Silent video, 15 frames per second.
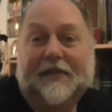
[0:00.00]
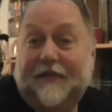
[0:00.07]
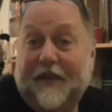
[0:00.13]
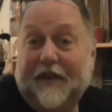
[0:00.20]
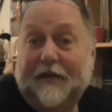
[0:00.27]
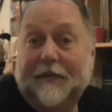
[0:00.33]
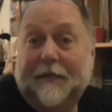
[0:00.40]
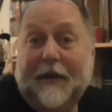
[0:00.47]
was
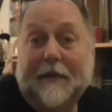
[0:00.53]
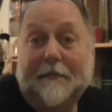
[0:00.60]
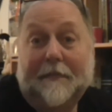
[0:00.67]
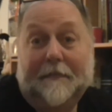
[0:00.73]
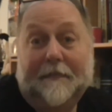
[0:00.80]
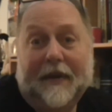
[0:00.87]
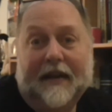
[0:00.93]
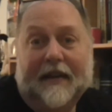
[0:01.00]
filmed by
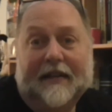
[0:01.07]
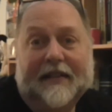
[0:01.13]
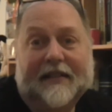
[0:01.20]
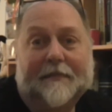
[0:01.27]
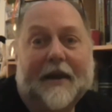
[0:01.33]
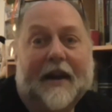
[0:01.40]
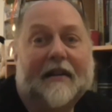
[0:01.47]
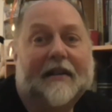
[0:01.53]
this
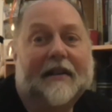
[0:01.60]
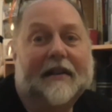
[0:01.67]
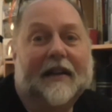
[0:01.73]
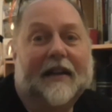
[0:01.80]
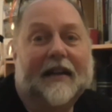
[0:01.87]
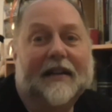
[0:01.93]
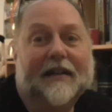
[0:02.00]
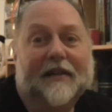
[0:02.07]
American
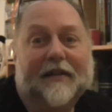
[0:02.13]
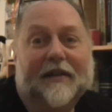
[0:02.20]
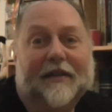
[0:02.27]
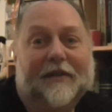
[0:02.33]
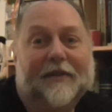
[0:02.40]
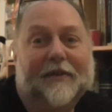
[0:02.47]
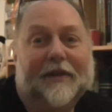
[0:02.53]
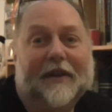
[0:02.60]
guy
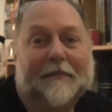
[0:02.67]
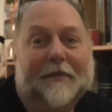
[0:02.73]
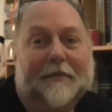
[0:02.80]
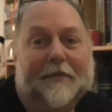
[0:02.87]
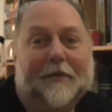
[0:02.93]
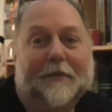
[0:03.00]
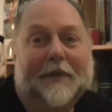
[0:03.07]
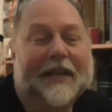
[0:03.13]
who
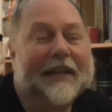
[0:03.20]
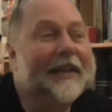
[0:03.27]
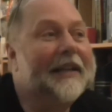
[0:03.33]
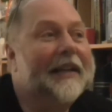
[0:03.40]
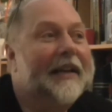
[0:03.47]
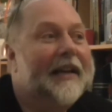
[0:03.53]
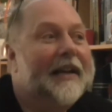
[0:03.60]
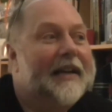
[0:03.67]
called Billy,
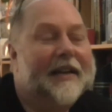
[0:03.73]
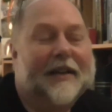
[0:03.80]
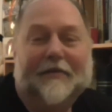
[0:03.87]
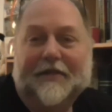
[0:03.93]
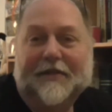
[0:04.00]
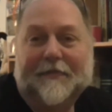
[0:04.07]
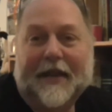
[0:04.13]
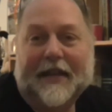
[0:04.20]
who
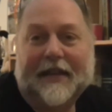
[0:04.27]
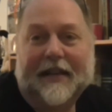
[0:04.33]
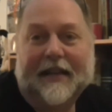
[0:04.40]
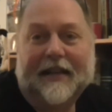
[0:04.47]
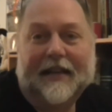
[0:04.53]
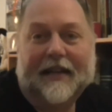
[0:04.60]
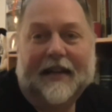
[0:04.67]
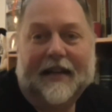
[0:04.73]
was
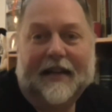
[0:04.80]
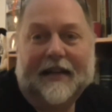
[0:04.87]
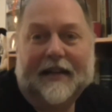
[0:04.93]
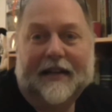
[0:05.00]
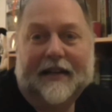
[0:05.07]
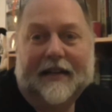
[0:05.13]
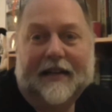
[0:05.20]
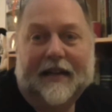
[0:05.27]
making
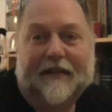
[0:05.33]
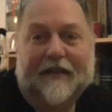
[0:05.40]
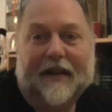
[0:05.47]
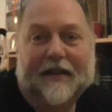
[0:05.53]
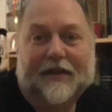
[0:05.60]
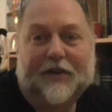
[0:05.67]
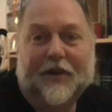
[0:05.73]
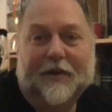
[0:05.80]

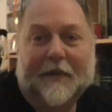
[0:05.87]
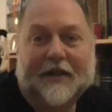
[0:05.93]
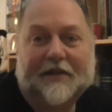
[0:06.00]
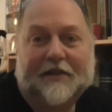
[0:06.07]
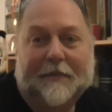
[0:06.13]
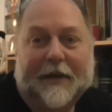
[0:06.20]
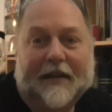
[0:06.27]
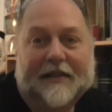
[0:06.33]
a
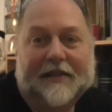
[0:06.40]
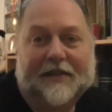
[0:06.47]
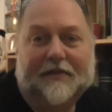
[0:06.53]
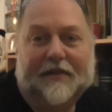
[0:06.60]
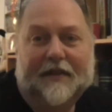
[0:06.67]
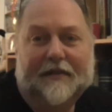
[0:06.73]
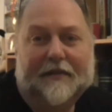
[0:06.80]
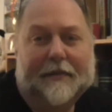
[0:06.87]
documentary about the
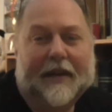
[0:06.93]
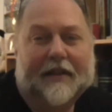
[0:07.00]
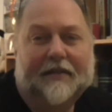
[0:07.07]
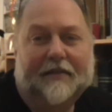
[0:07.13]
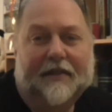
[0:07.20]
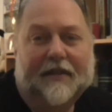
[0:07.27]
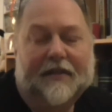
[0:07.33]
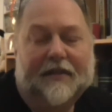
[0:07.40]
school over about
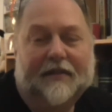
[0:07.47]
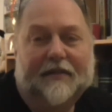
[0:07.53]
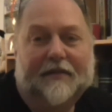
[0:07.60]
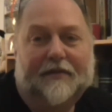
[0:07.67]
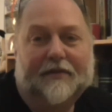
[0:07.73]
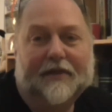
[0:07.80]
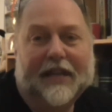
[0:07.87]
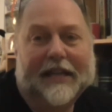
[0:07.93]
three or
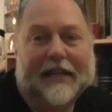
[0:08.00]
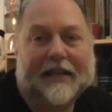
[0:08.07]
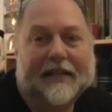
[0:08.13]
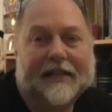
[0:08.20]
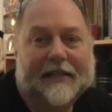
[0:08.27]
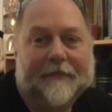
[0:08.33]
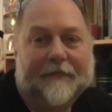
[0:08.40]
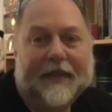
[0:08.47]
4
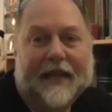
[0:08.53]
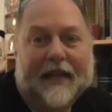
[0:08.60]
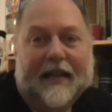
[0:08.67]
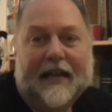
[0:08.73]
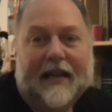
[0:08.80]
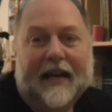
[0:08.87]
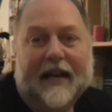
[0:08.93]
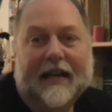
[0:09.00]
years,
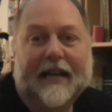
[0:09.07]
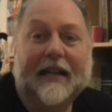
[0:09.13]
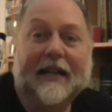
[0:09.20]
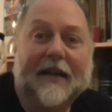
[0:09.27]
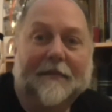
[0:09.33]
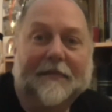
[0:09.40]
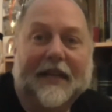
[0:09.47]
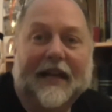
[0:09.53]
and he'd
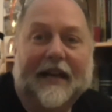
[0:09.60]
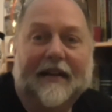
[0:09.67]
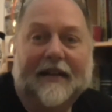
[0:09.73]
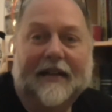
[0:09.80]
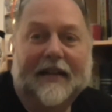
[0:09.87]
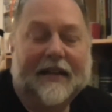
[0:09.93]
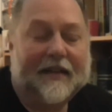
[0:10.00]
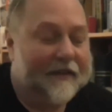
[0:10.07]
come
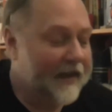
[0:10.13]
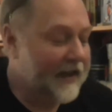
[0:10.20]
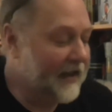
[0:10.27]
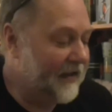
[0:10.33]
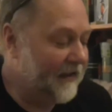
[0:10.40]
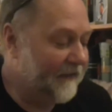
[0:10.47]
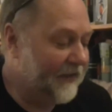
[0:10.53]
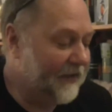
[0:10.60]
down and
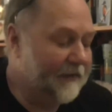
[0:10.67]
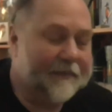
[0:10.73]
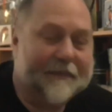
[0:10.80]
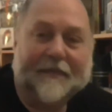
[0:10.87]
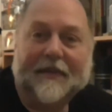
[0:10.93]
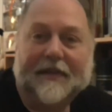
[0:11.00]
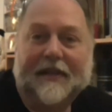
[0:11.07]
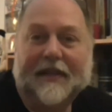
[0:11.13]
he
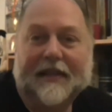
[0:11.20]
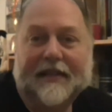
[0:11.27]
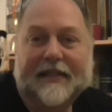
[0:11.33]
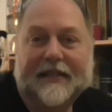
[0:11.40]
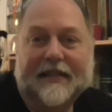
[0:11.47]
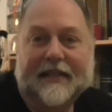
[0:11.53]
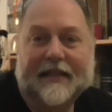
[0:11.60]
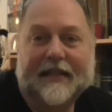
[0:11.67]
filmed
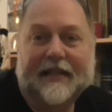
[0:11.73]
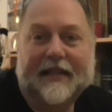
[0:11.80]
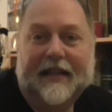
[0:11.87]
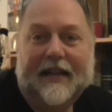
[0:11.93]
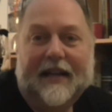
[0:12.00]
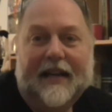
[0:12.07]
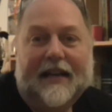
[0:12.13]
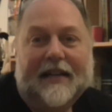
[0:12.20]
this
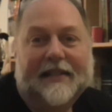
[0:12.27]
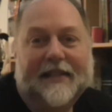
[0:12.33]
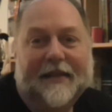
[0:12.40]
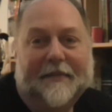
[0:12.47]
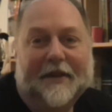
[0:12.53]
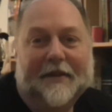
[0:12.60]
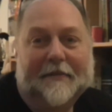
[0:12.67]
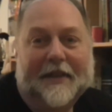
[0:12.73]

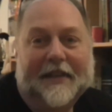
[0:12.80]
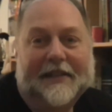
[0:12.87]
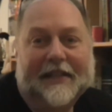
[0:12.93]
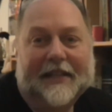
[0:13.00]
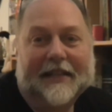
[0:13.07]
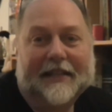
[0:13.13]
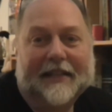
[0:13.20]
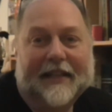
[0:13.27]
Summerhill
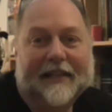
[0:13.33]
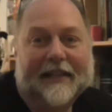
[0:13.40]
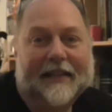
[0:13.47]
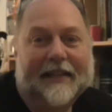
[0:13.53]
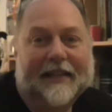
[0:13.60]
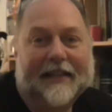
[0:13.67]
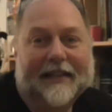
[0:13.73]
meeting in